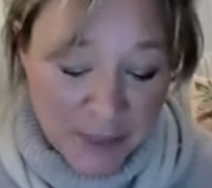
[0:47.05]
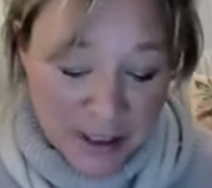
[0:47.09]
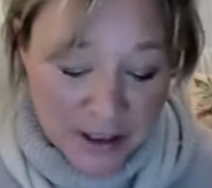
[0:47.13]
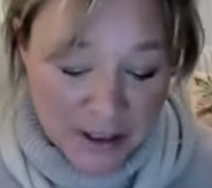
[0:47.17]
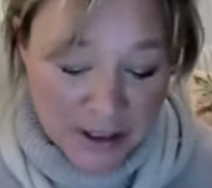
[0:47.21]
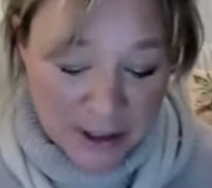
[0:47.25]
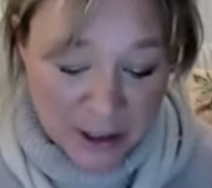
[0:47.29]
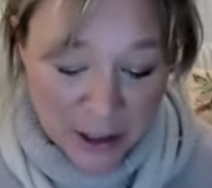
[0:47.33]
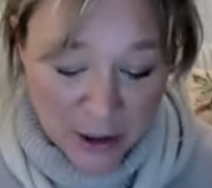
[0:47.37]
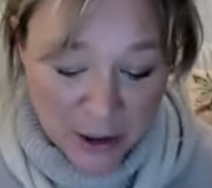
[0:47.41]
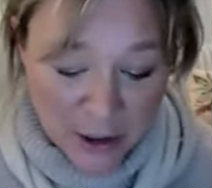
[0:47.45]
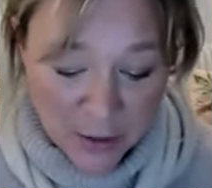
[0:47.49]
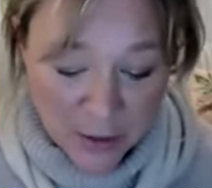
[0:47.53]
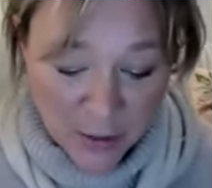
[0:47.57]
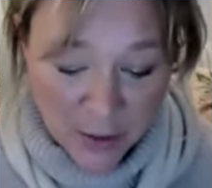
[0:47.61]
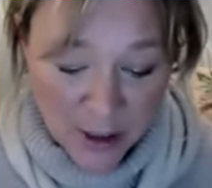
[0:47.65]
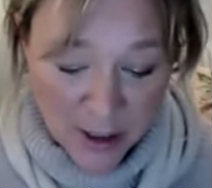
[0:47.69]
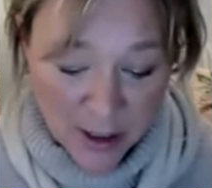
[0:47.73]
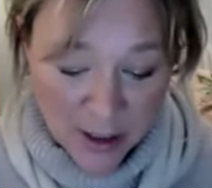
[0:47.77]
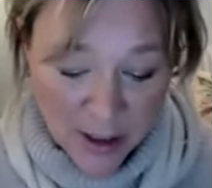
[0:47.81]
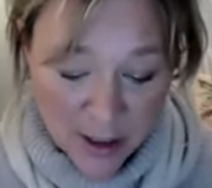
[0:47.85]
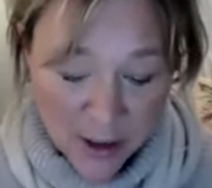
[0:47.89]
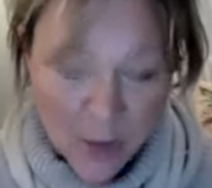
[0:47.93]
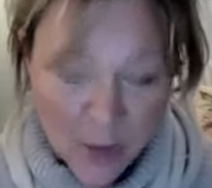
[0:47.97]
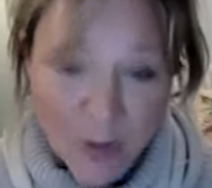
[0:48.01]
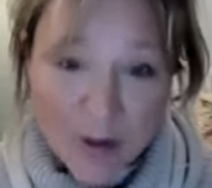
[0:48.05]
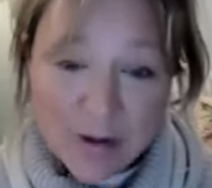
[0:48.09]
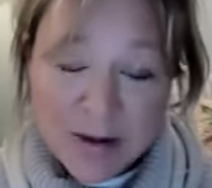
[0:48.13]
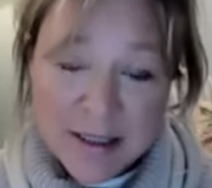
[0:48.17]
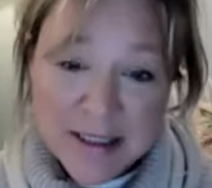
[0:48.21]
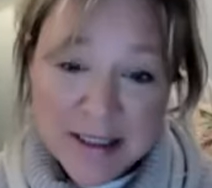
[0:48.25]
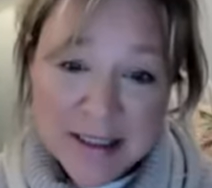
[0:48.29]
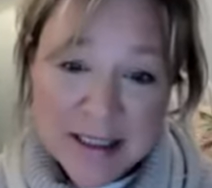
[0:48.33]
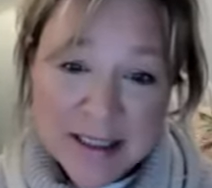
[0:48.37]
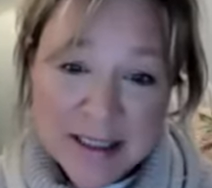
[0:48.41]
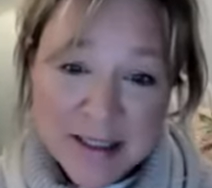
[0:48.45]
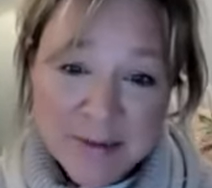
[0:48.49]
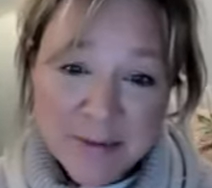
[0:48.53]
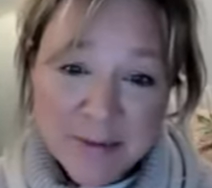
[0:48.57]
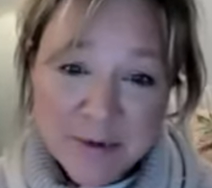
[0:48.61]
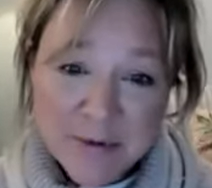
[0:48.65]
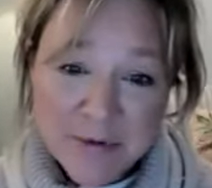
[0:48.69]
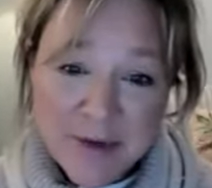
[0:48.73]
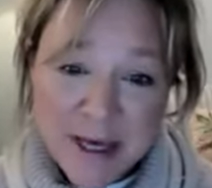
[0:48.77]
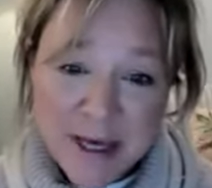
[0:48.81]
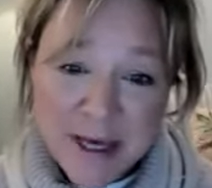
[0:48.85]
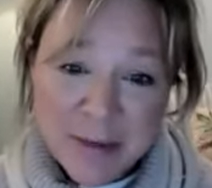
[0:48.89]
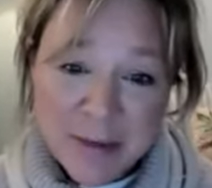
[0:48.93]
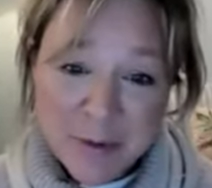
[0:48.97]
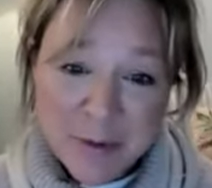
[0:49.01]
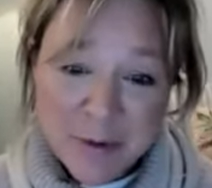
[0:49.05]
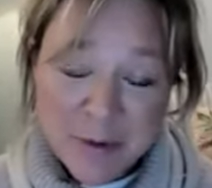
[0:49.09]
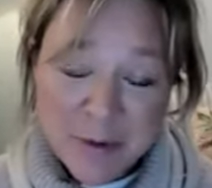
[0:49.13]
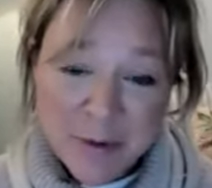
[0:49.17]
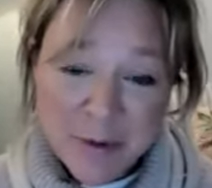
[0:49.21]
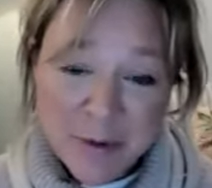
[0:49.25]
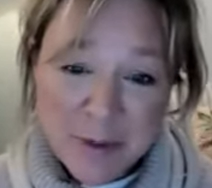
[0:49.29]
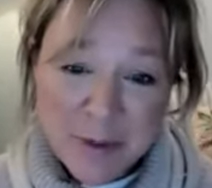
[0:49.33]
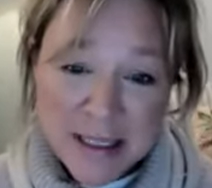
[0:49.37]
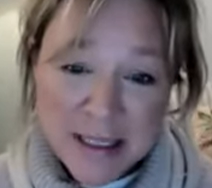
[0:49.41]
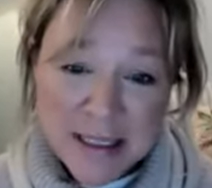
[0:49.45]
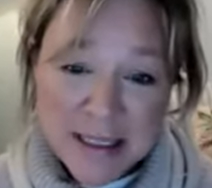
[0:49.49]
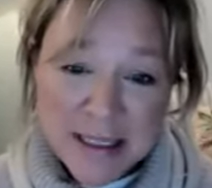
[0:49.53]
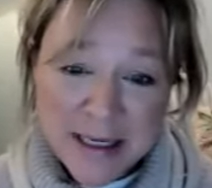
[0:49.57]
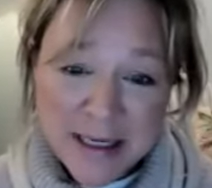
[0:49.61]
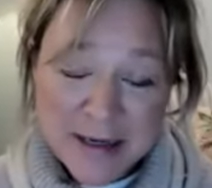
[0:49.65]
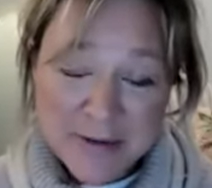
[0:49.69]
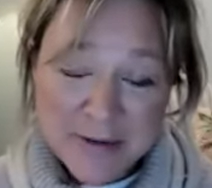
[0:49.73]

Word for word: So, uh, Aquarius, let's move ahead with your reading.